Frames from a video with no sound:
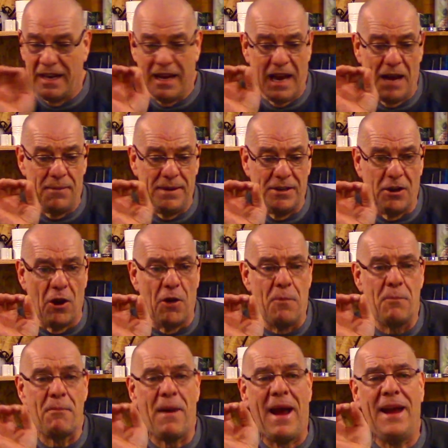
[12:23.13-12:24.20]
I mean, a
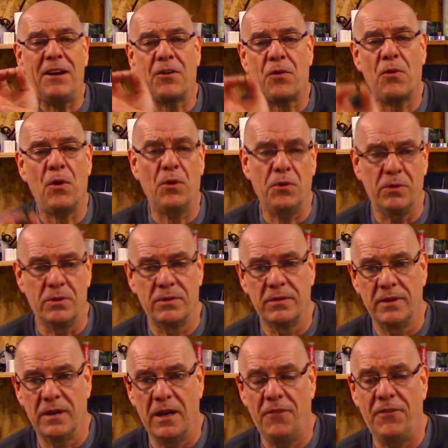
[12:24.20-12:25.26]
micro
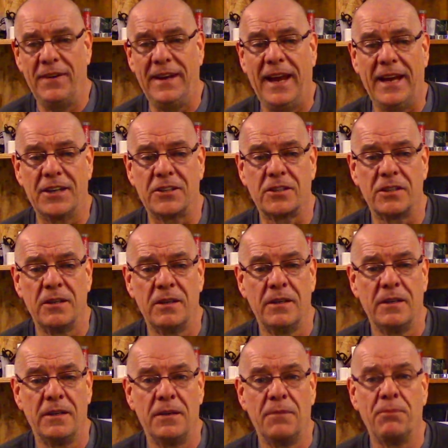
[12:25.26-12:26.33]
of an inch
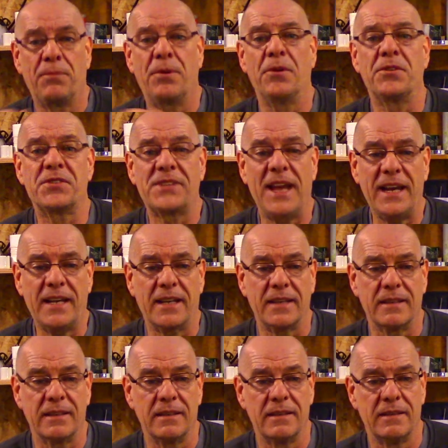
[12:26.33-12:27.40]
per second,
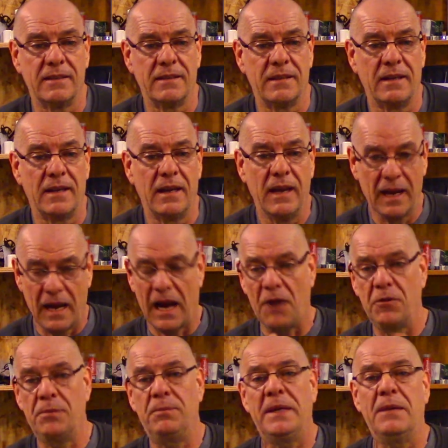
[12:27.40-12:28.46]
I
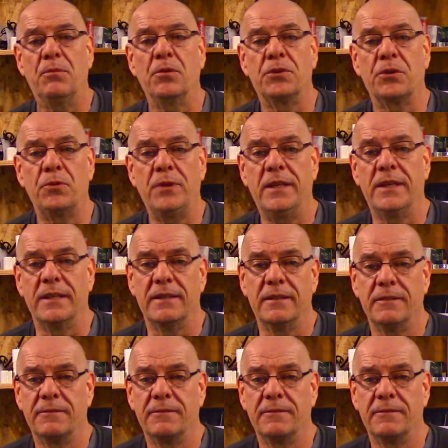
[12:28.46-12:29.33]
would be able to read it.